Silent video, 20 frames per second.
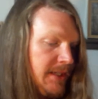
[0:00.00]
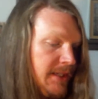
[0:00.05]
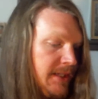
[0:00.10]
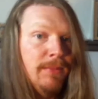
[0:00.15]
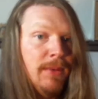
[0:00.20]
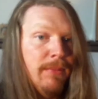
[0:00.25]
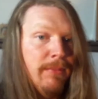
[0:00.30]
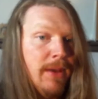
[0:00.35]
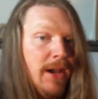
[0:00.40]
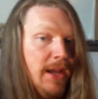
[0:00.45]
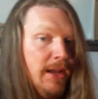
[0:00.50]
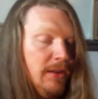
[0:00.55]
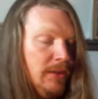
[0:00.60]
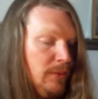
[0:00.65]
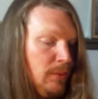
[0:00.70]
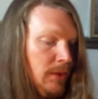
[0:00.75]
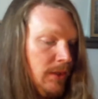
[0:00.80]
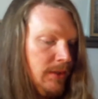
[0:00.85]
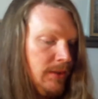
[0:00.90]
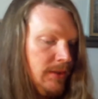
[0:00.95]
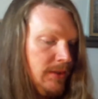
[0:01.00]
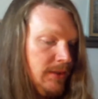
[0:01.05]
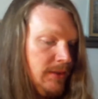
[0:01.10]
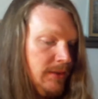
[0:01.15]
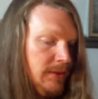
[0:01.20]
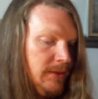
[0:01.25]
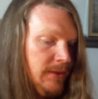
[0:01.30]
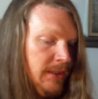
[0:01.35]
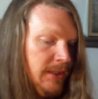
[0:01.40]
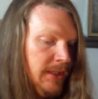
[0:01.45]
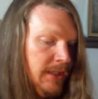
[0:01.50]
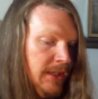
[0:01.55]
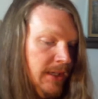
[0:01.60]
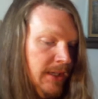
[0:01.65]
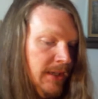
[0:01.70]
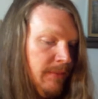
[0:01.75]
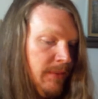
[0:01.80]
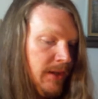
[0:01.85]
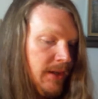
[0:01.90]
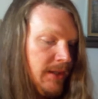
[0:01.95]
but mild ones,
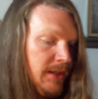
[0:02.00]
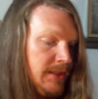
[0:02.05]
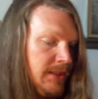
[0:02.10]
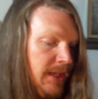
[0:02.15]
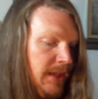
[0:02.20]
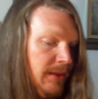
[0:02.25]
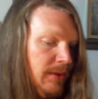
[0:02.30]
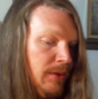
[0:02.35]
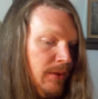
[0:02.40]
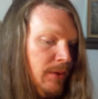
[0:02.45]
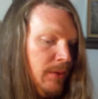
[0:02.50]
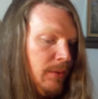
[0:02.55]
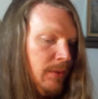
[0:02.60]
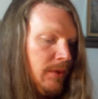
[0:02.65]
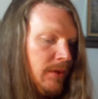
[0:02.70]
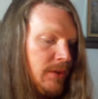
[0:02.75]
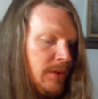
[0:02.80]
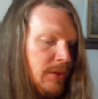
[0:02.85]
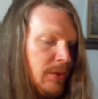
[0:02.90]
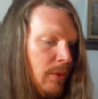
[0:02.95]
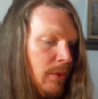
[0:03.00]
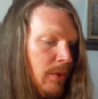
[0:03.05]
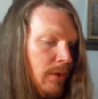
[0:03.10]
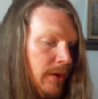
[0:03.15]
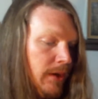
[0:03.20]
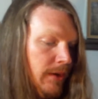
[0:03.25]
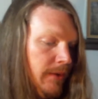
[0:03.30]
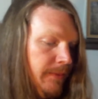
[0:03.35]
because he knew the score.